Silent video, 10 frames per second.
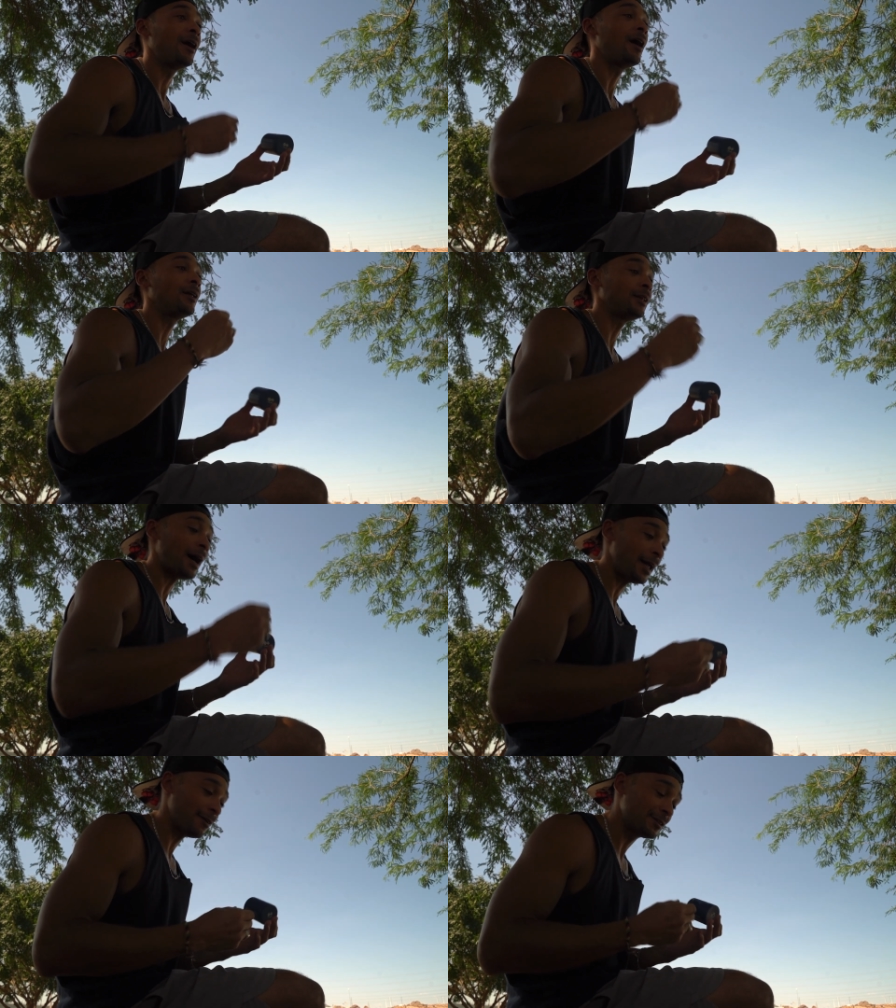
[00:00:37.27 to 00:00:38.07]
a
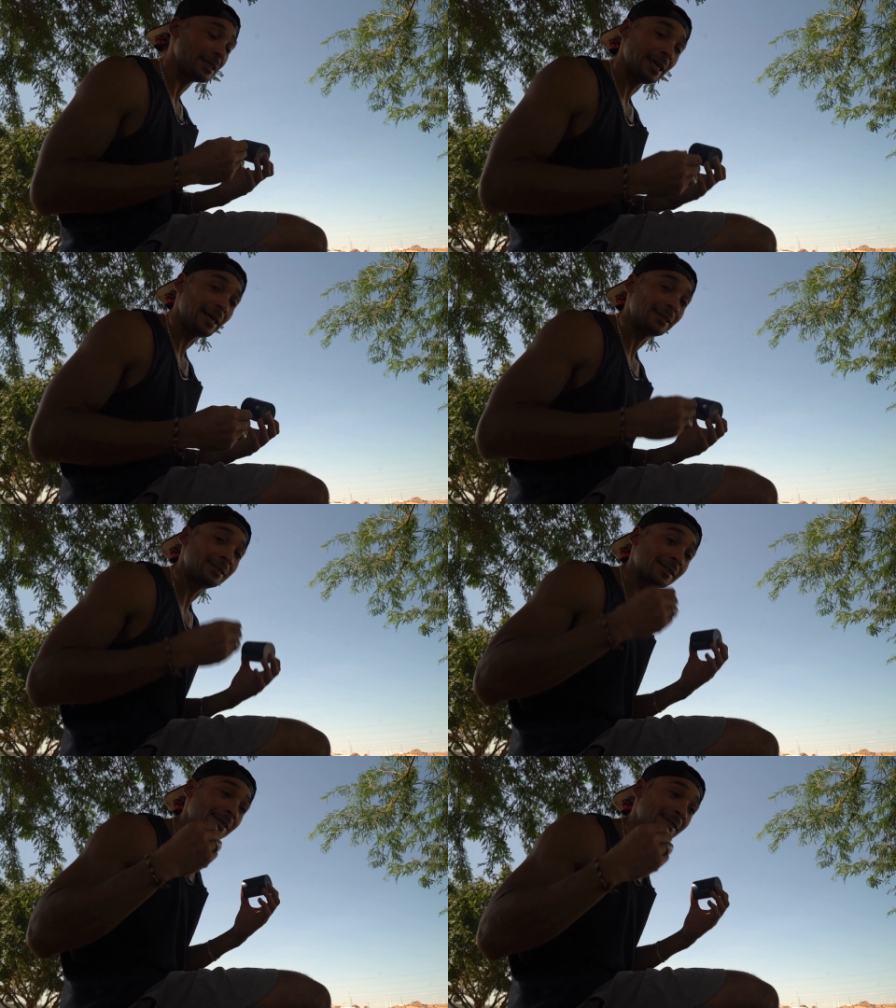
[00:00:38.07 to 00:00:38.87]
lot of today's
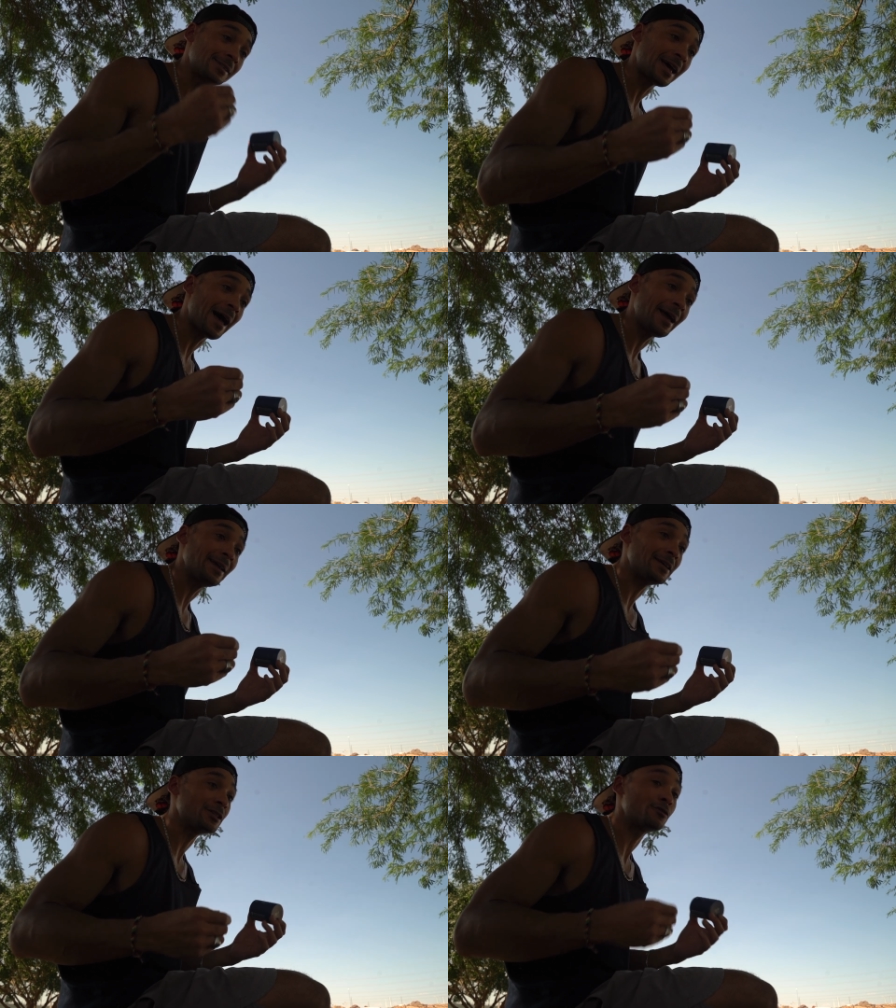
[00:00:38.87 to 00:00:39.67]

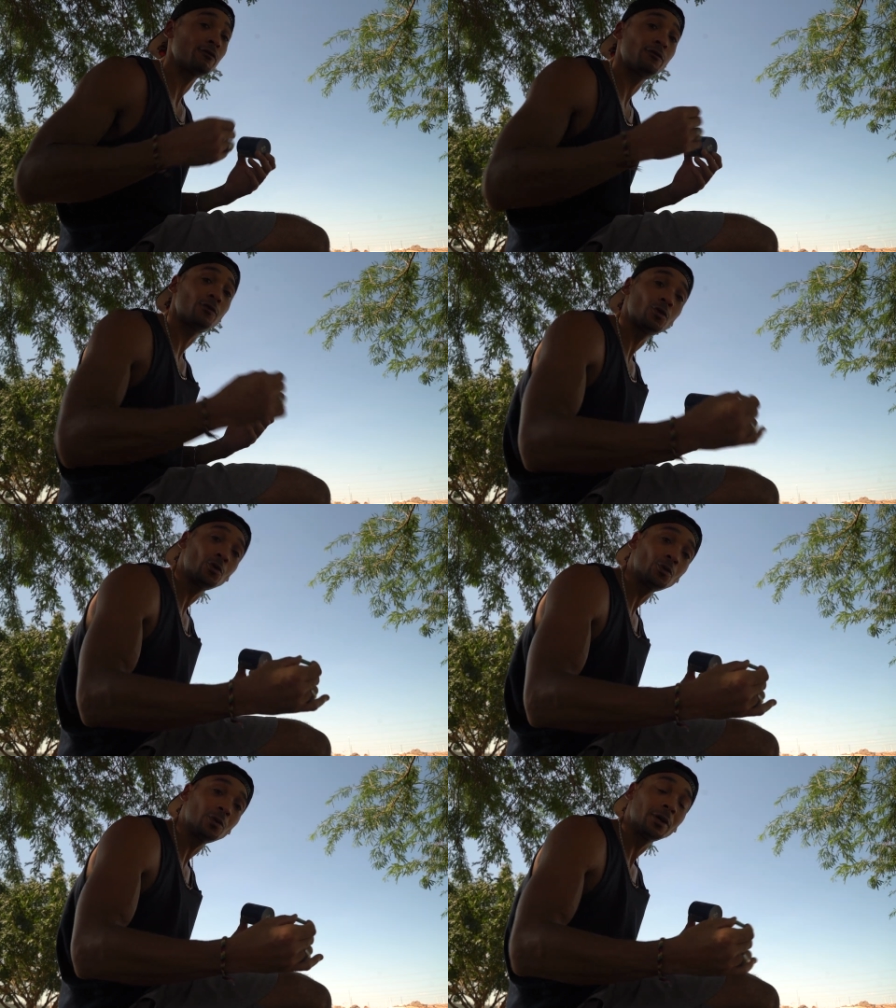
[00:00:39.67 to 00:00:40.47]
society's
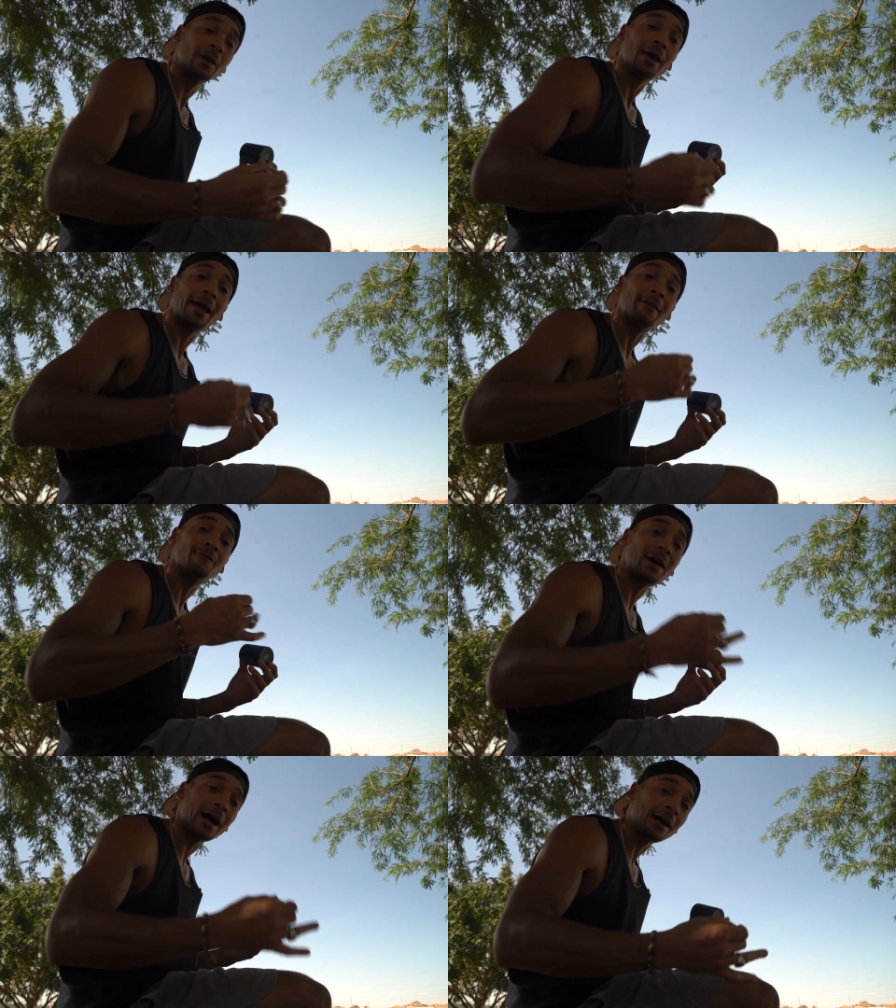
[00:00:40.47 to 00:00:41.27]
food
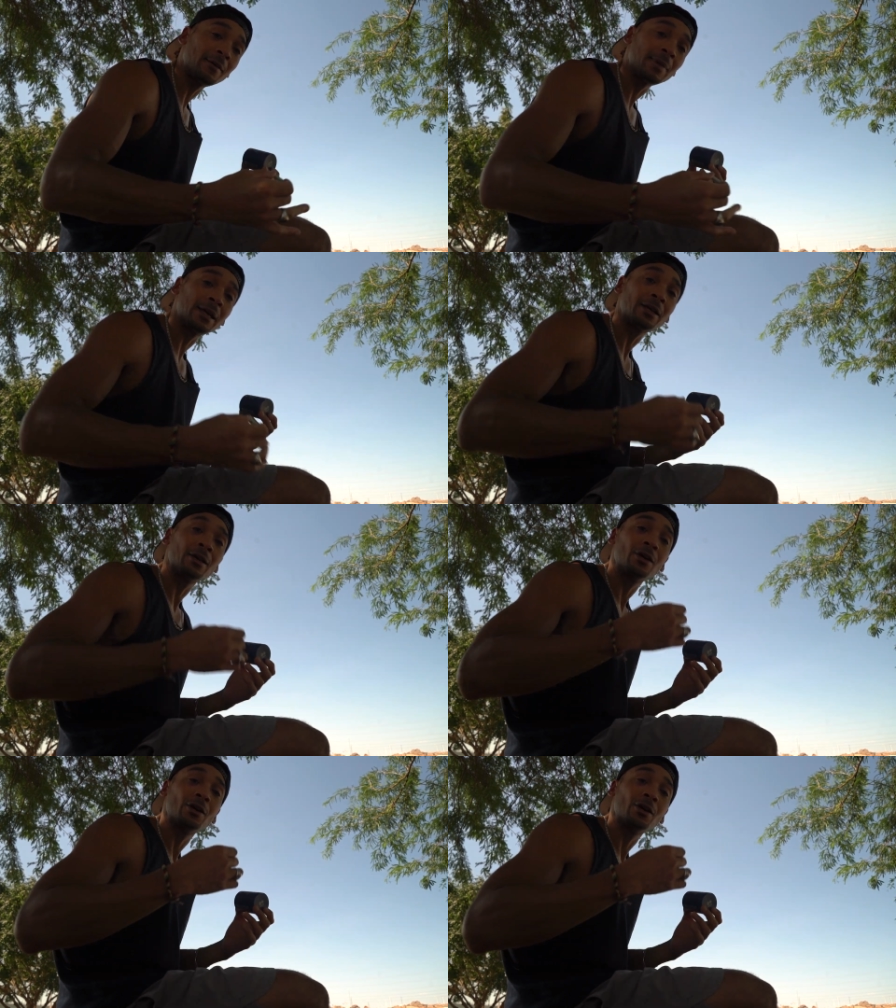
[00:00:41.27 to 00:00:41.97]
environment